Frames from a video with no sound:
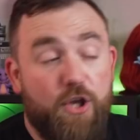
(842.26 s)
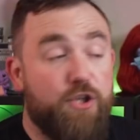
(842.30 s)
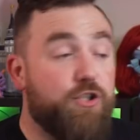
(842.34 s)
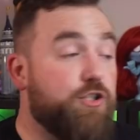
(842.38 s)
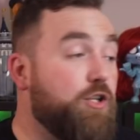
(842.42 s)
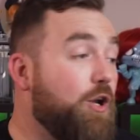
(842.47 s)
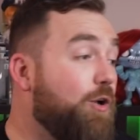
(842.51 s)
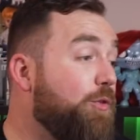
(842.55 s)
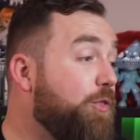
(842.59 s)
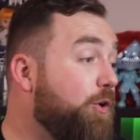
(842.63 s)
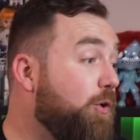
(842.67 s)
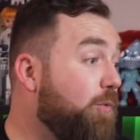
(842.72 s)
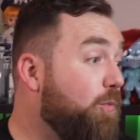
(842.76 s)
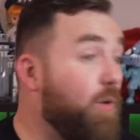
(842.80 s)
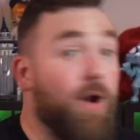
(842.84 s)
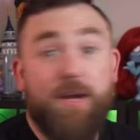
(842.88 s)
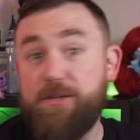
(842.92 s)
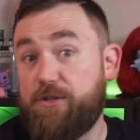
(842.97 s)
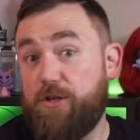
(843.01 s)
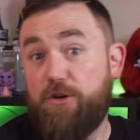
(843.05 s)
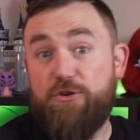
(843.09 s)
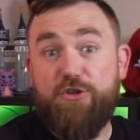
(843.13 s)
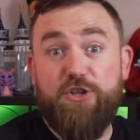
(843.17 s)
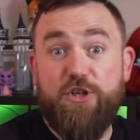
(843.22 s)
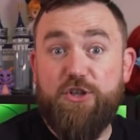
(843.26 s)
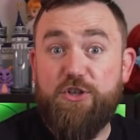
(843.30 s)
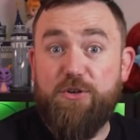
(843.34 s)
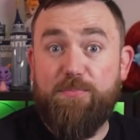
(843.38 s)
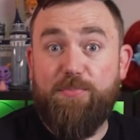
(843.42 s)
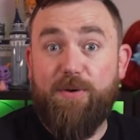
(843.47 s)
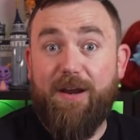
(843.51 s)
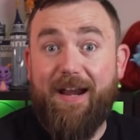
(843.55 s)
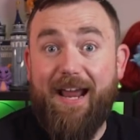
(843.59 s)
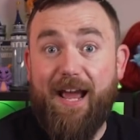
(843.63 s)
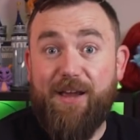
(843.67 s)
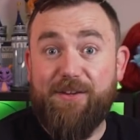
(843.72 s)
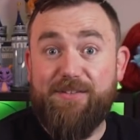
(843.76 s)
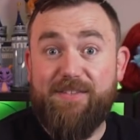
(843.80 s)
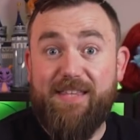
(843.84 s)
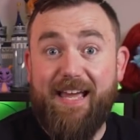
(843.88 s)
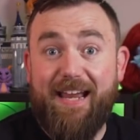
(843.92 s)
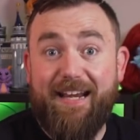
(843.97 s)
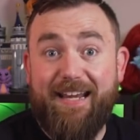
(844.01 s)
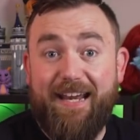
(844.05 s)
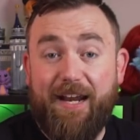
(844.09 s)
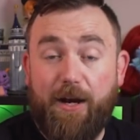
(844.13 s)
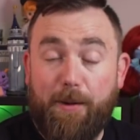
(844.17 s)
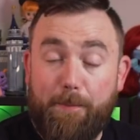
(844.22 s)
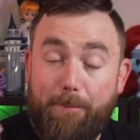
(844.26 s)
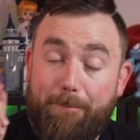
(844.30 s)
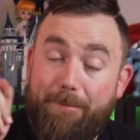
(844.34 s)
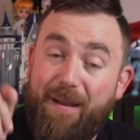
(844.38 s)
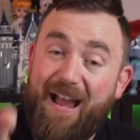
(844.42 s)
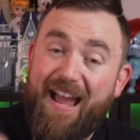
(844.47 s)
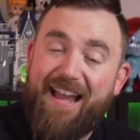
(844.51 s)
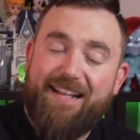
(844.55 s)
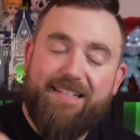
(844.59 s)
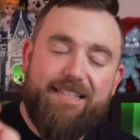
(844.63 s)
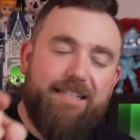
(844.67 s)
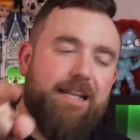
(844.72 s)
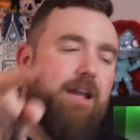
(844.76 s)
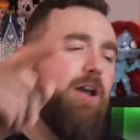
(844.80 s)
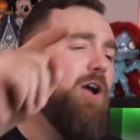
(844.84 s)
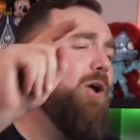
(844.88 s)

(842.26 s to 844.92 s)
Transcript: so there was no gingerbread house that year. But